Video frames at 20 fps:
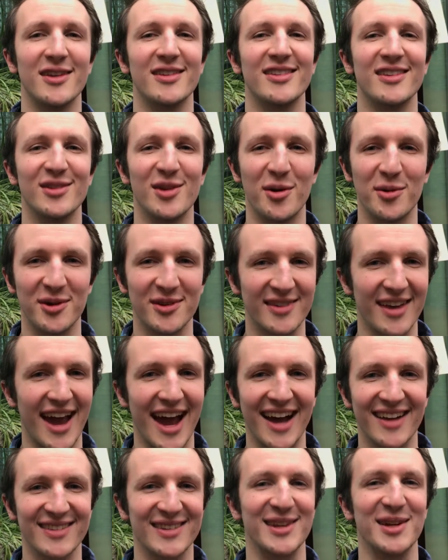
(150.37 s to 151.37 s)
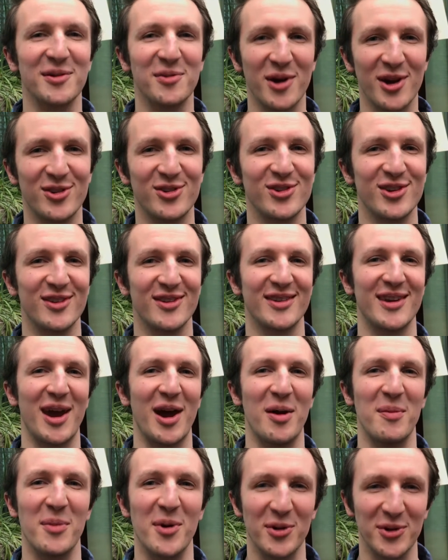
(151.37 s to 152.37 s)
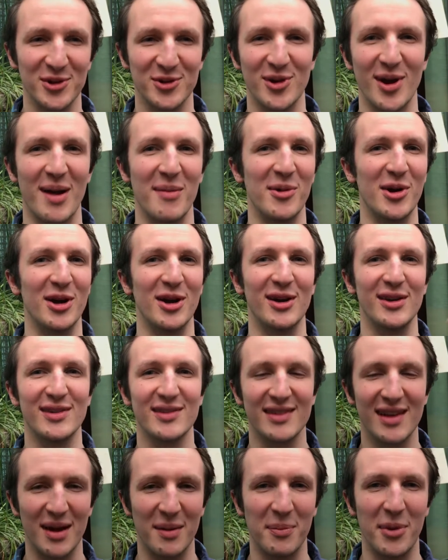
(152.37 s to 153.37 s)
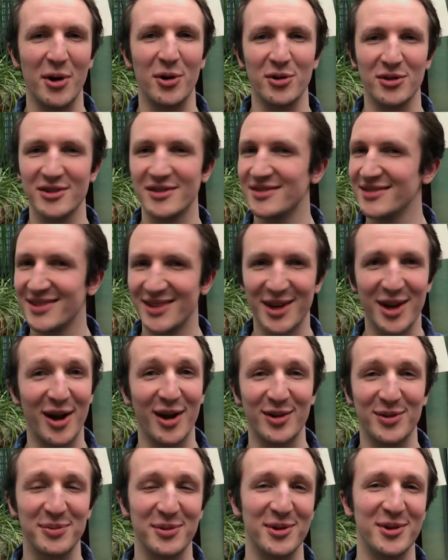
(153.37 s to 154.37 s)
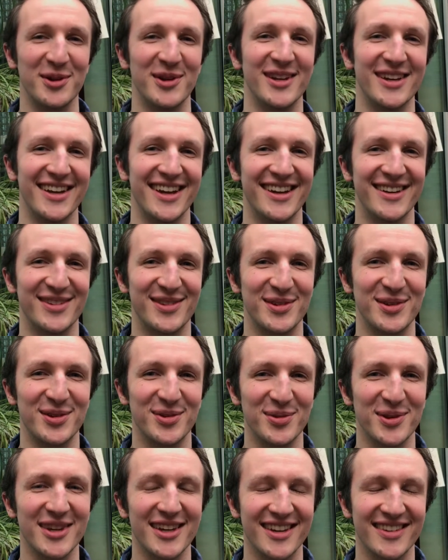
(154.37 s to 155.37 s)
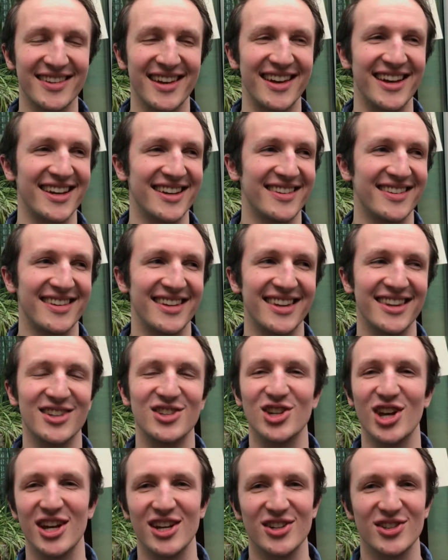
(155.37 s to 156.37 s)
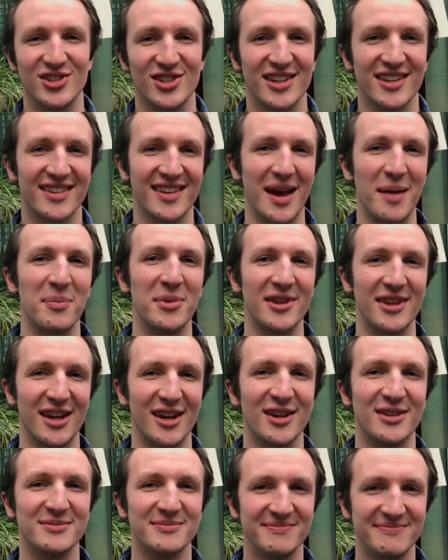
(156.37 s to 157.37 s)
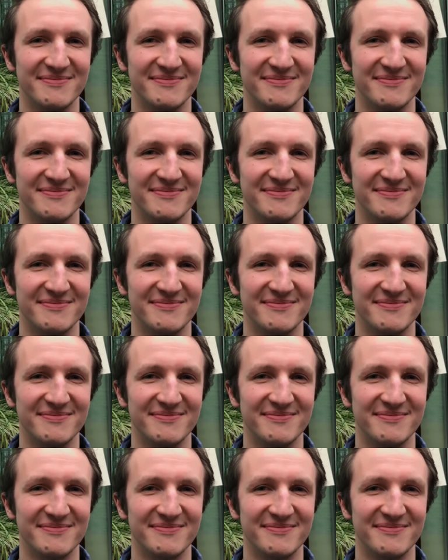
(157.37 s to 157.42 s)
He's always asking questions now about the drama, about the gospel, and so it's really exciting to see the change that's happened there.